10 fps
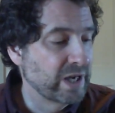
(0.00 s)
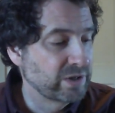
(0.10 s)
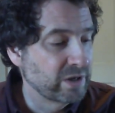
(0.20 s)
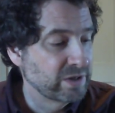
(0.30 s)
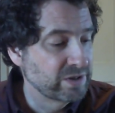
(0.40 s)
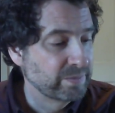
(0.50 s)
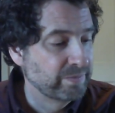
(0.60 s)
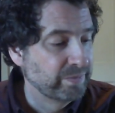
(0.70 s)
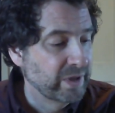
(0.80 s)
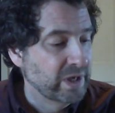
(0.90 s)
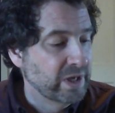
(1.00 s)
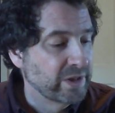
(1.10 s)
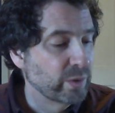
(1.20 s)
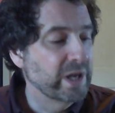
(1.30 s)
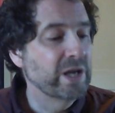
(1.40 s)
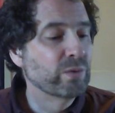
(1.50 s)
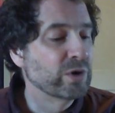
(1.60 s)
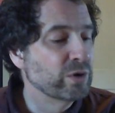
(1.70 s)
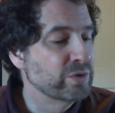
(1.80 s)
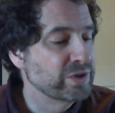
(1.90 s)
Antos. There were 8
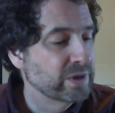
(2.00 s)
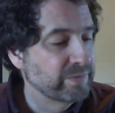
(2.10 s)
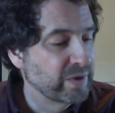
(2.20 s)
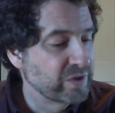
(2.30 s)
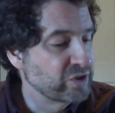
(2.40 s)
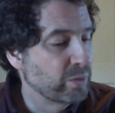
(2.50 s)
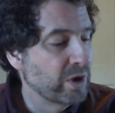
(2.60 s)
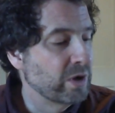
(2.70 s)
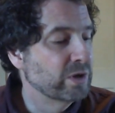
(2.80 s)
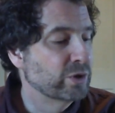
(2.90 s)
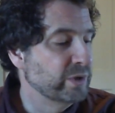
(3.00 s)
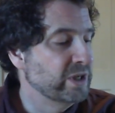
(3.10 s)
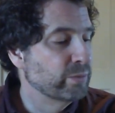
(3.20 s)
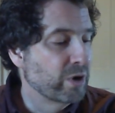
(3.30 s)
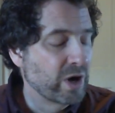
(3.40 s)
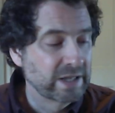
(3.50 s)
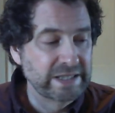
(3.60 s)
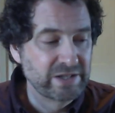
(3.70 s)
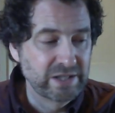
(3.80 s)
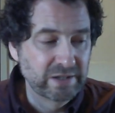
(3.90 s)
rows of the small green
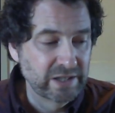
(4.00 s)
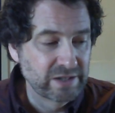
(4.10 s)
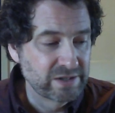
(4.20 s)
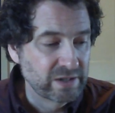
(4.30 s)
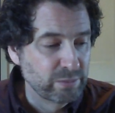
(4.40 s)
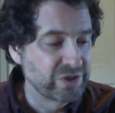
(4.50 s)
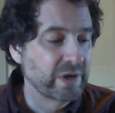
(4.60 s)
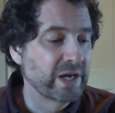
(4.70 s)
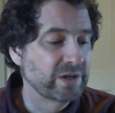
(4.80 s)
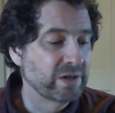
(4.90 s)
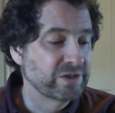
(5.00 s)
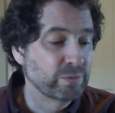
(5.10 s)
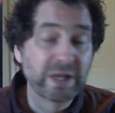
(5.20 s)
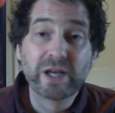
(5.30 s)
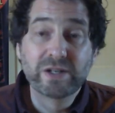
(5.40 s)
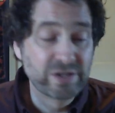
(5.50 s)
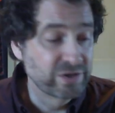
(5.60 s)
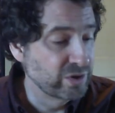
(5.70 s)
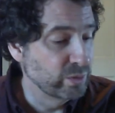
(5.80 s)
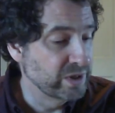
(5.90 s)
broccoli seedlings Mr. Antos had planted
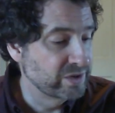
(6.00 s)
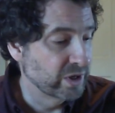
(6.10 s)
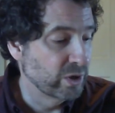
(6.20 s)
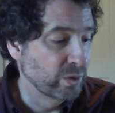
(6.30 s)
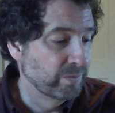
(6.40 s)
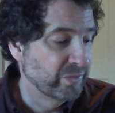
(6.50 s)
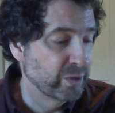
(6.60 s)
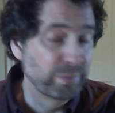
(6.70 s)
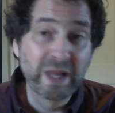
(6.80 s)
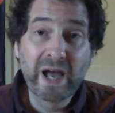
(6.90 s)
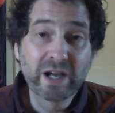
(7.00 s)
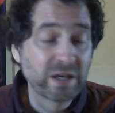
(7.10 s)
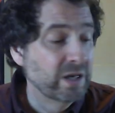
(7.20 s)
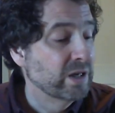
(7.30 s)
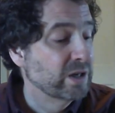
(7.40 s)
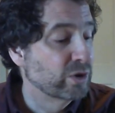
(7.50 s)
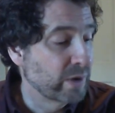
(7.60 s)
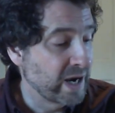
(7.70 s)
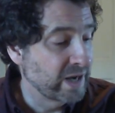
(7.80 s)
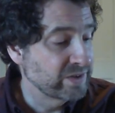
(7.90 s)
just 2 weeks ago. The black
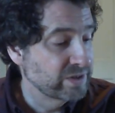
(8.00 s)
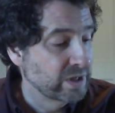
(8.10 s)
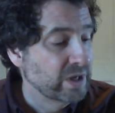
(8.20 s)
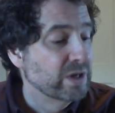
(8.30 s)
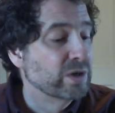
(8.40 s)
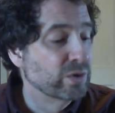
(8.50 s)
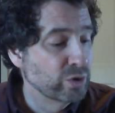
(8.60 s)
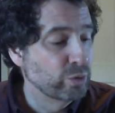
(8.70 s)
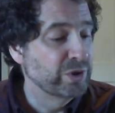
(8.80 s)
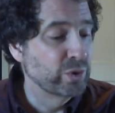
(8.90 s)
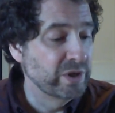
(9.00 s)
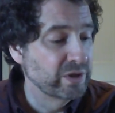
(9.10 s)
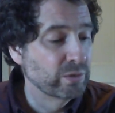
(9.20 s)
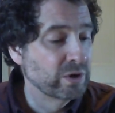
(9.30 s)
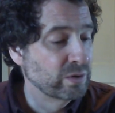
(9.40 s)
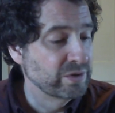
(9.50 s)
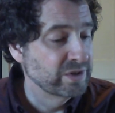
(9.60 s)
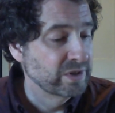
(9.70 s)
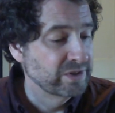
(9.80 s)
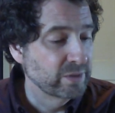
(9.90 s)
grass grew between the
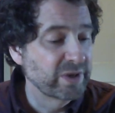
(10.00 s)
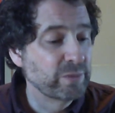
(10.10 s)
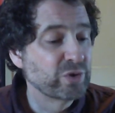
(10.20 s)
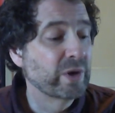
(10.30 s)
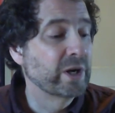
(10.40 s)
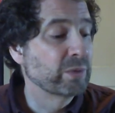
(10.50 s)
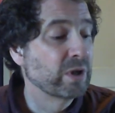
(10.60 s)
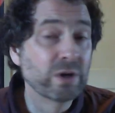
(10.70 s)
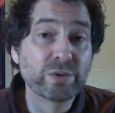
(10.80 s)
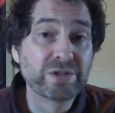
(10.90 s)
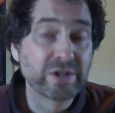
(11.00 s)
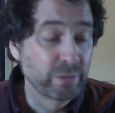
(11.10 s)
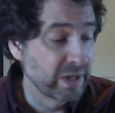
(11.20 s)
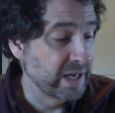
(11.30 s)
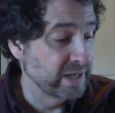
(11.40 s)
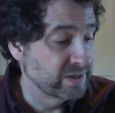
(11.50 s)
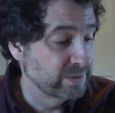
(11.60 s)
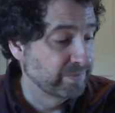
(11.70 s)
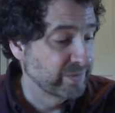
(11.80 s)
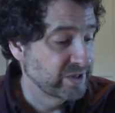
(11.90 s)
rows, sometimes right up close to the
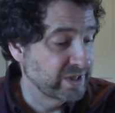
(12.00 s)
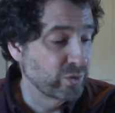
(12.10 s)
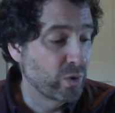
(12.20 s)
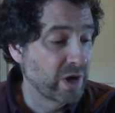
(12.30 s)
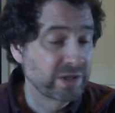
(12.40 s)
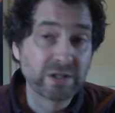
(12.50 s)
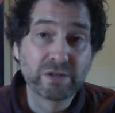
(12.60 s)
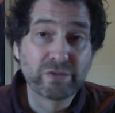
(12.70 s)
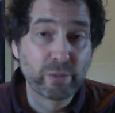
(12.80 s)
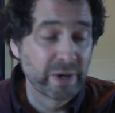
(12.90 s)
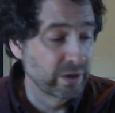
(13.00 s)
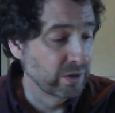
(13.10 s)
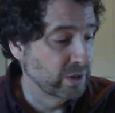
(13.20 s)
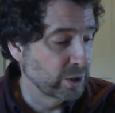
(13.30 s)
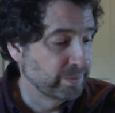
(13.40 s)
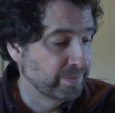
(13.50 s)
plants. Seth walked in for a better look.